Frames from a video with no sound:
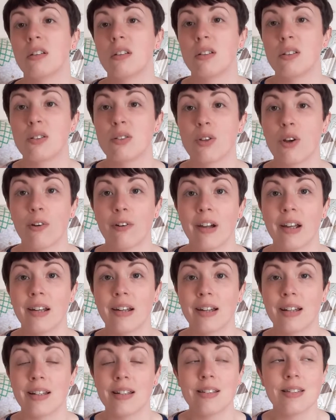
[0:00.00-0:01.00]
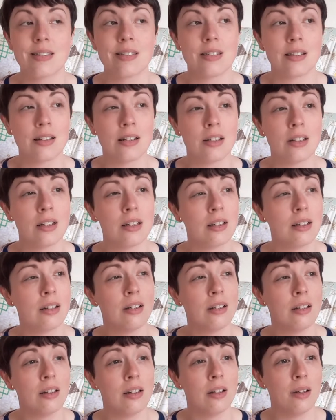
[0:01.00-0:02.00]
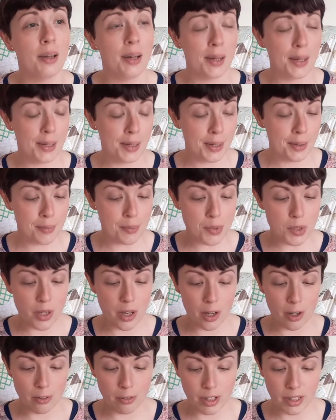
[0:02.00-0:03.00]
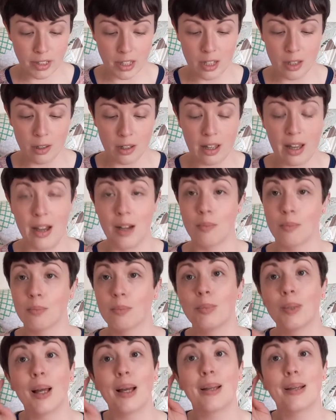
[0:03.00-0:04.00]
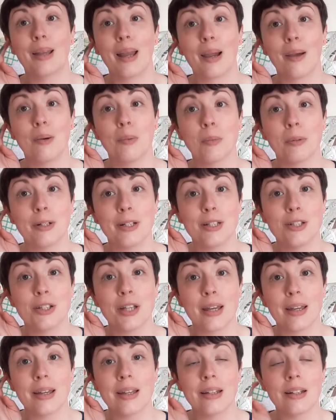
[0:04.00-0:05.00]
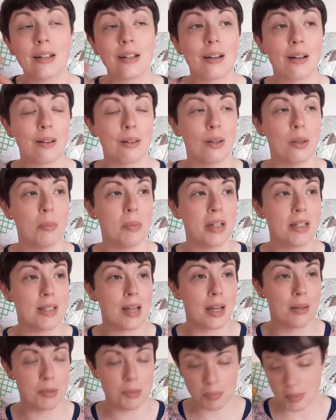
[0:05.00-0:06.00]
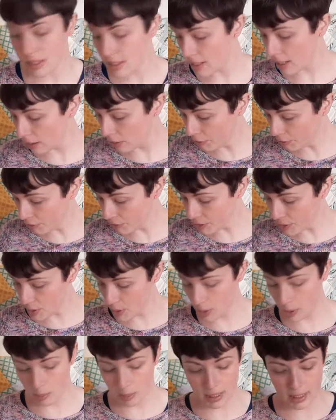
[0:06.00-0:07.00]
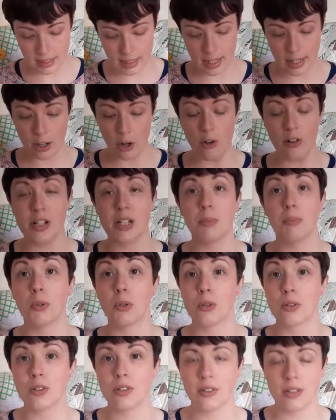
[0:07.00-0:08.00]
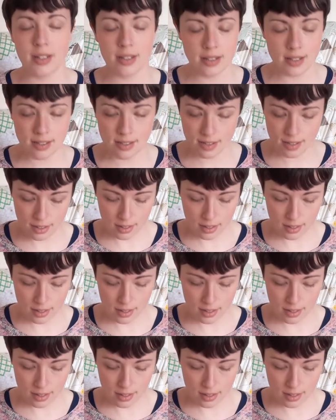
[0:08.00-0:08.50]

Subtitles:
It's not very nice. So I really am like now appreciating a little bit of time for myself. So I'm glad I already booked this.